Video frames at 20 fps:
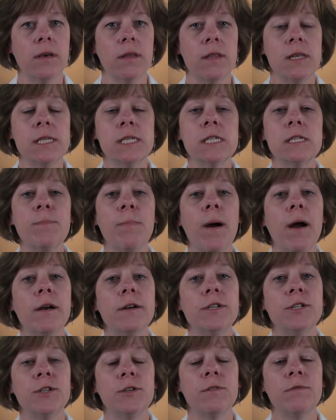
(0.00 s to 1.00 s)
This is
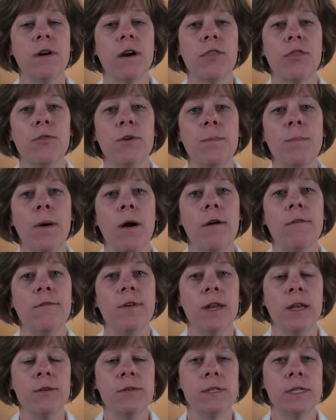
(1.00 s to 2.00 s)
part 2 of our 3-part
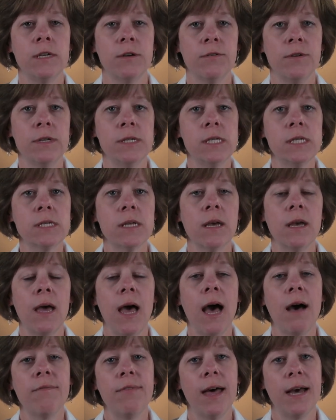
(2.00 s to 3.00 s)
video series,
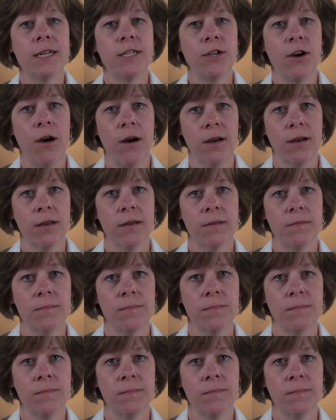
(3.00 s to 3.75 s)
Have That Talk.